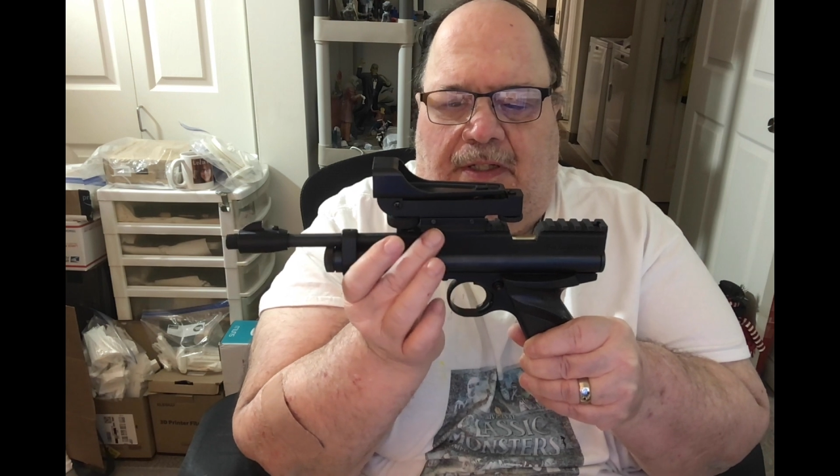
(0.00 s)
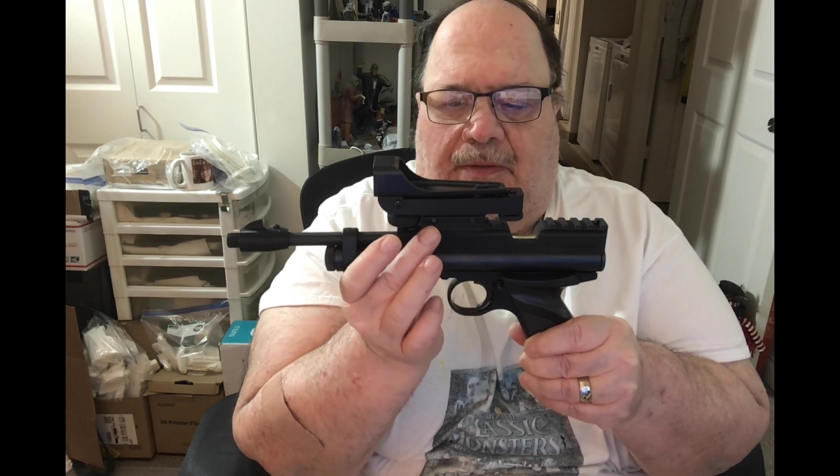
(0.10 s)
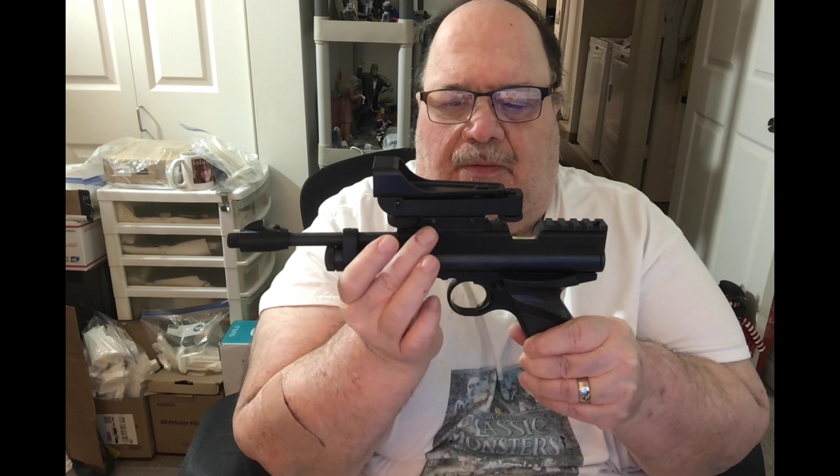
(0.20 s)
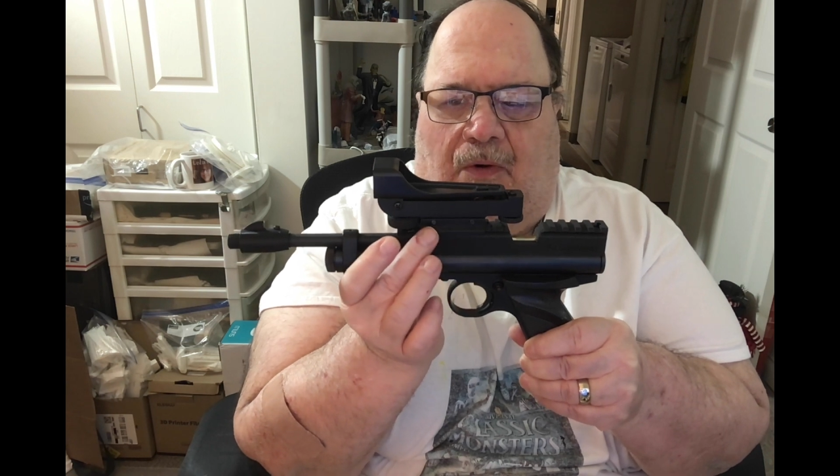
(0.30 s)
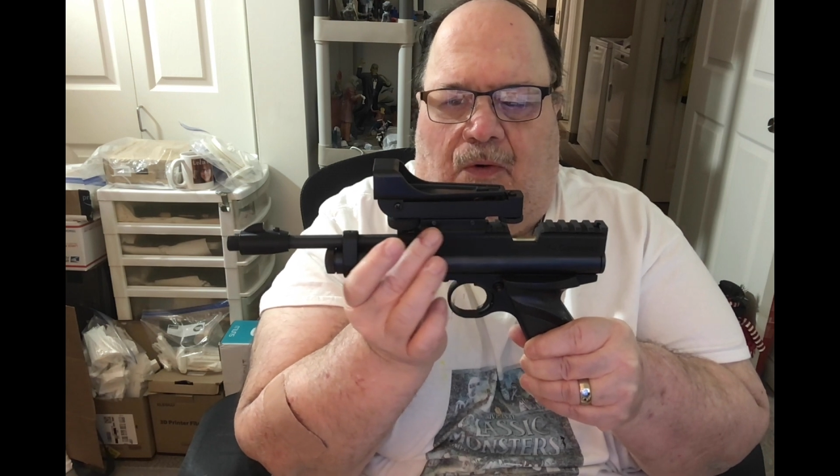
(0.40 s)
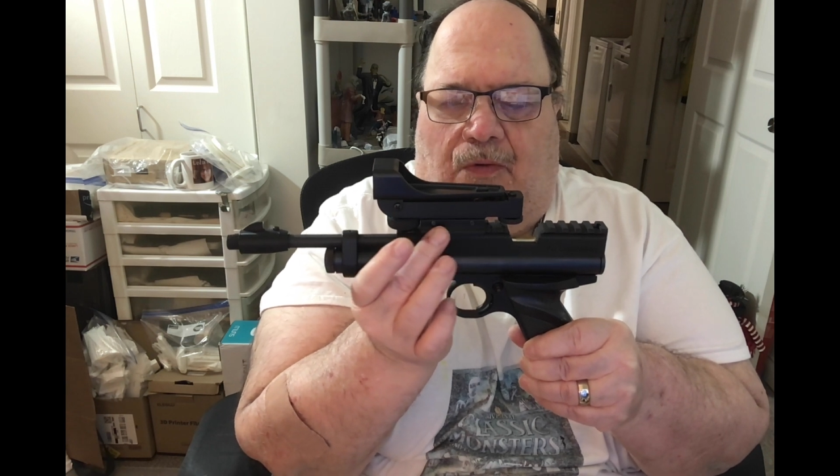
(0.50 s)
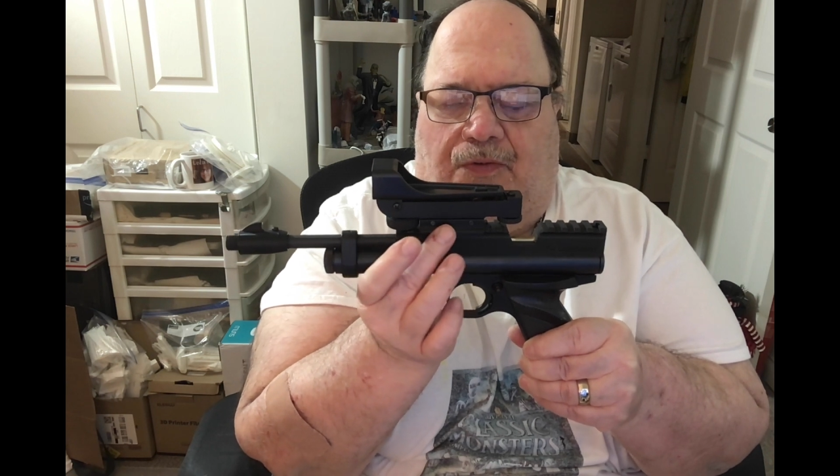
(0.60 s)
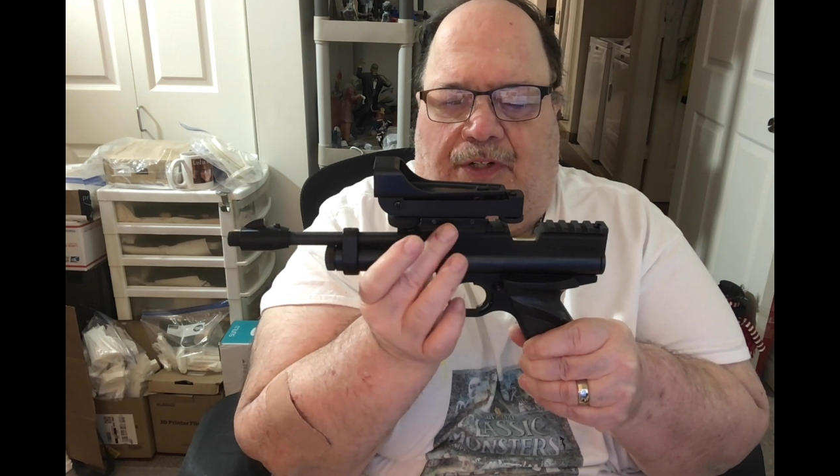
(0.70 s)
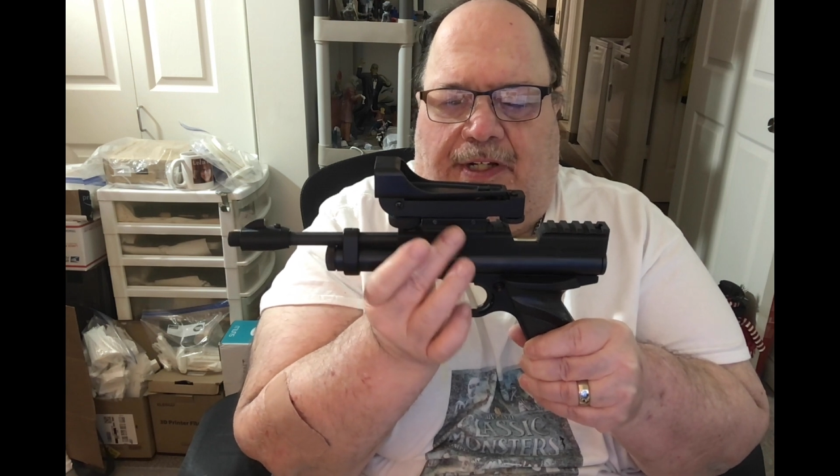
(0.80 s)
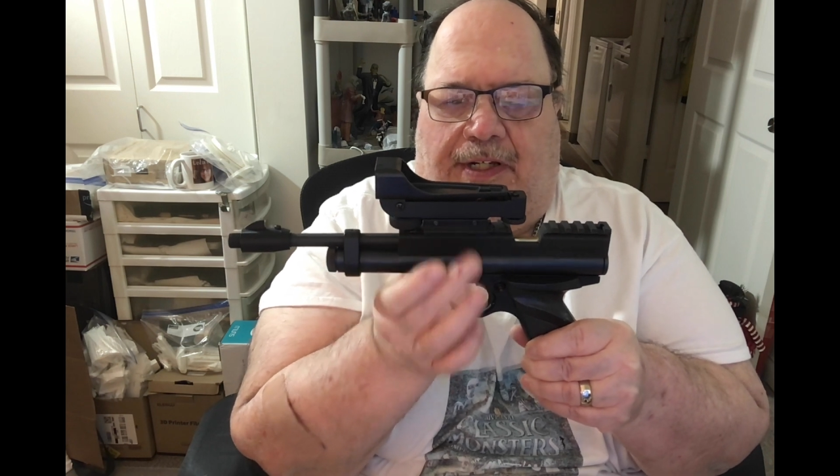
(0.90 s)
It holds
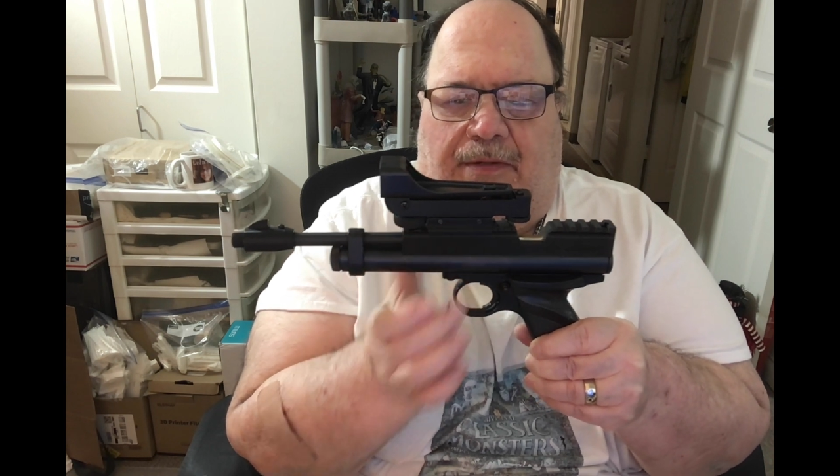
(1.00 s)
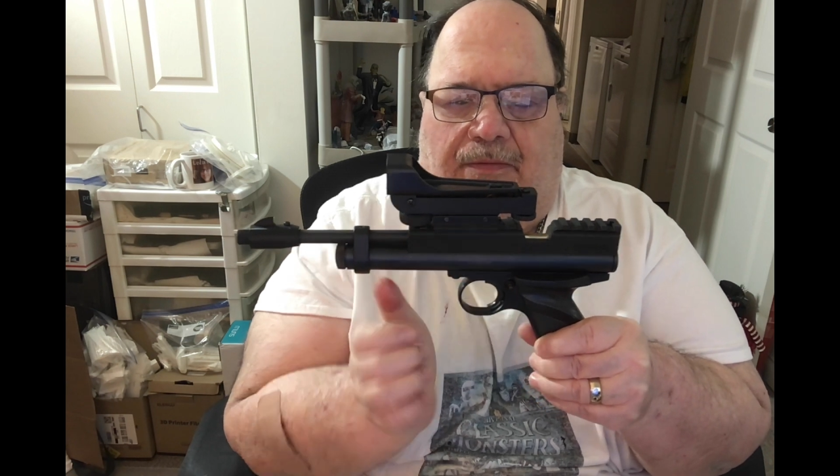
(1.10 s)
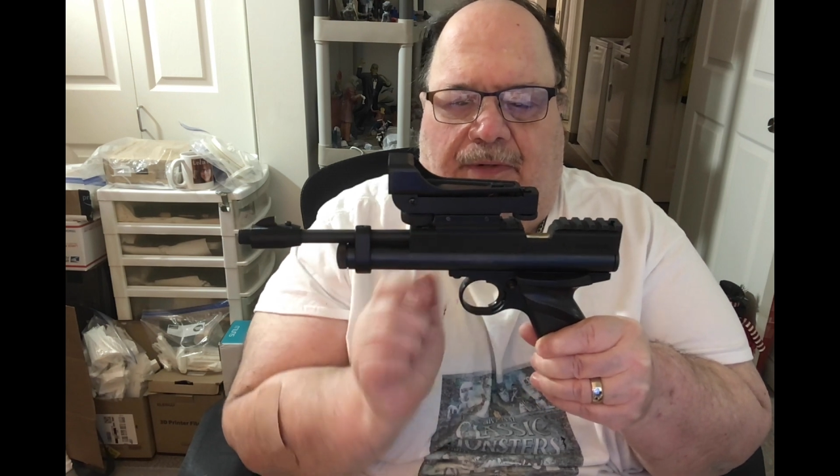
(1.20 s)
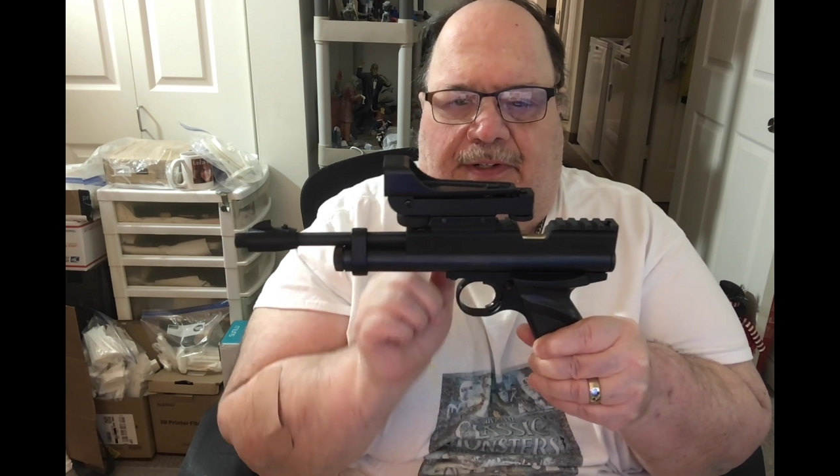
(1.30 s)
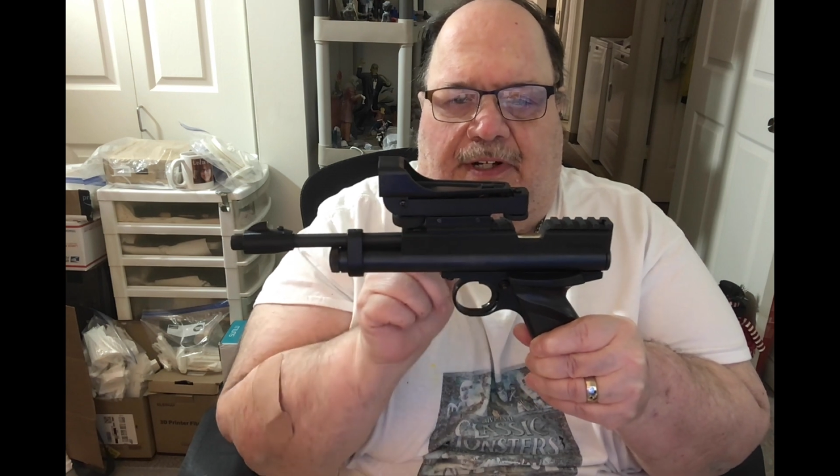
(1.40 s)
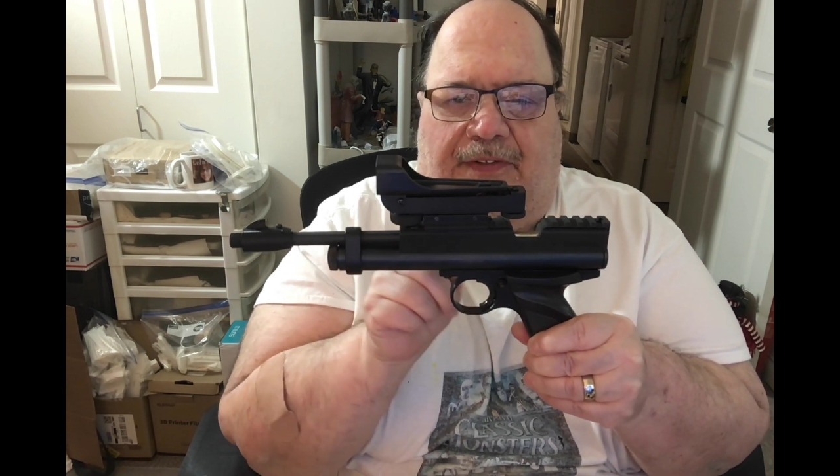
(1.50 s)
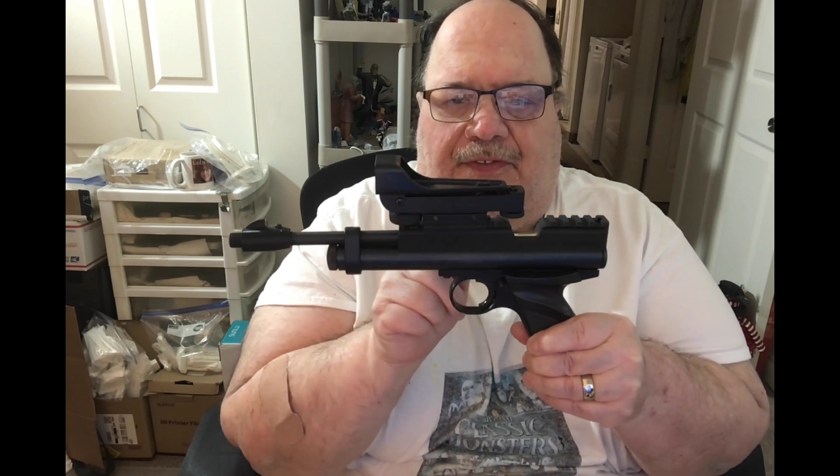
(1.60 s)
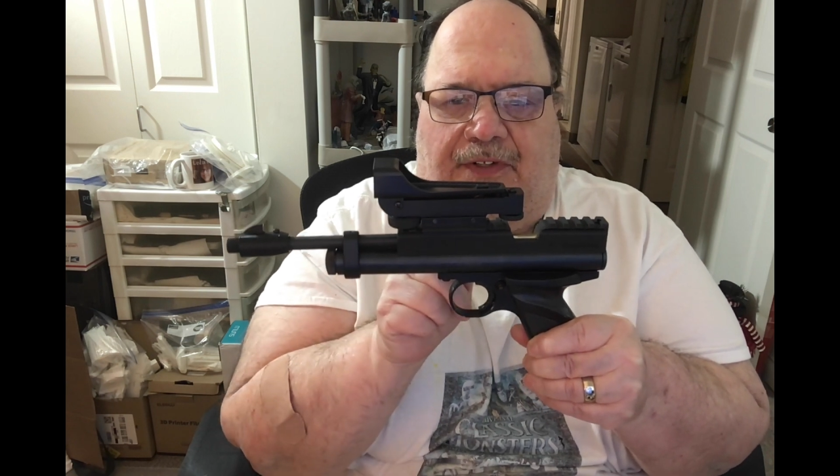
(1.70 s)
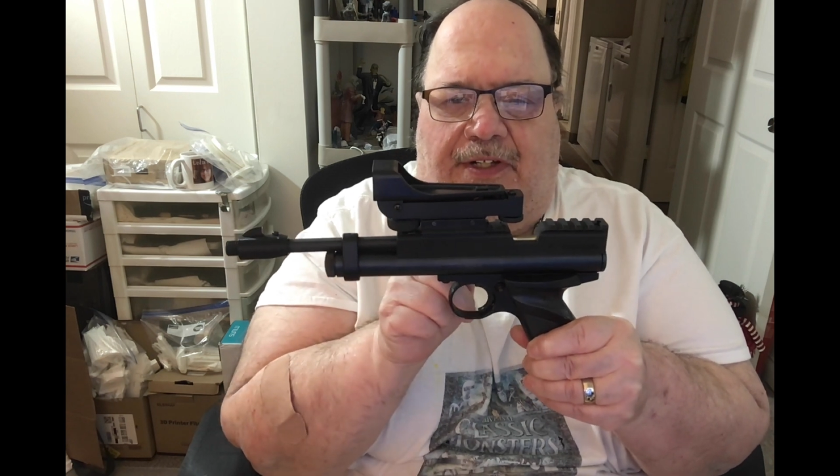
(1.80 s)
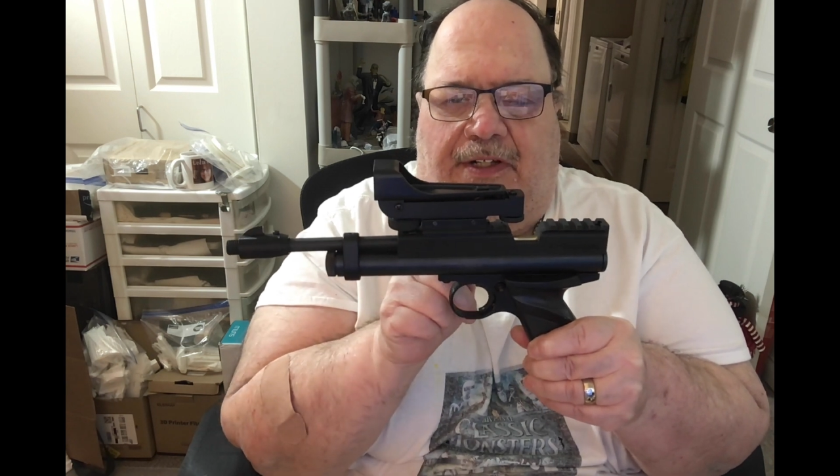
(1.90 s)
a red dot
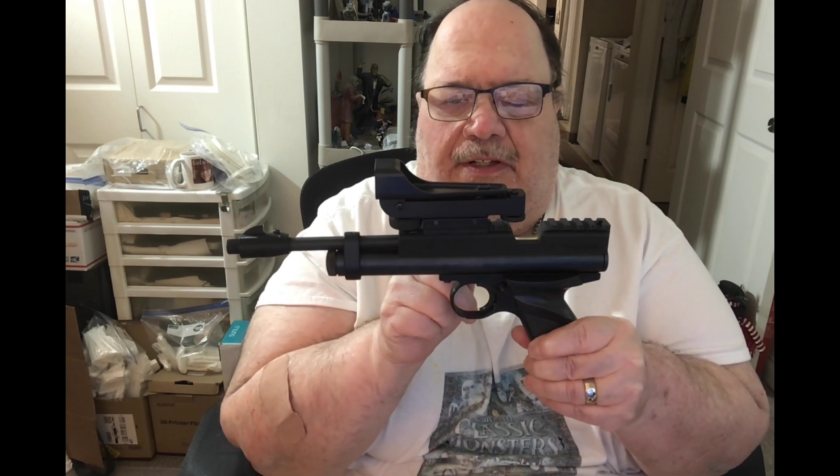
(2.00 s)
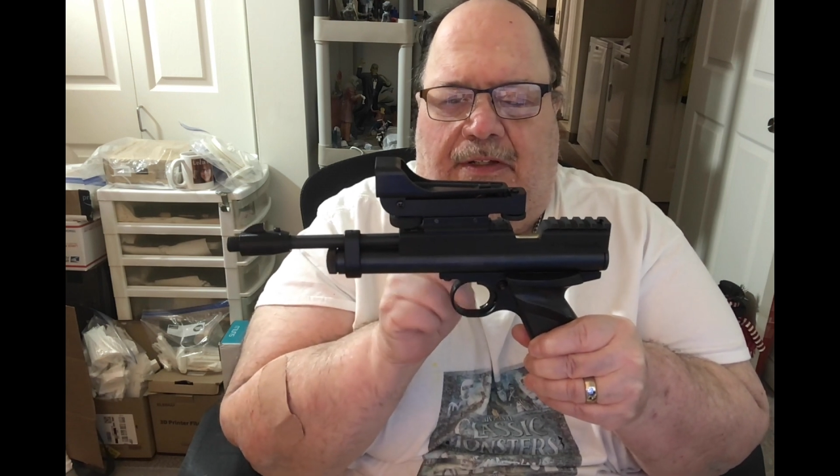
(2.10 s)
sight,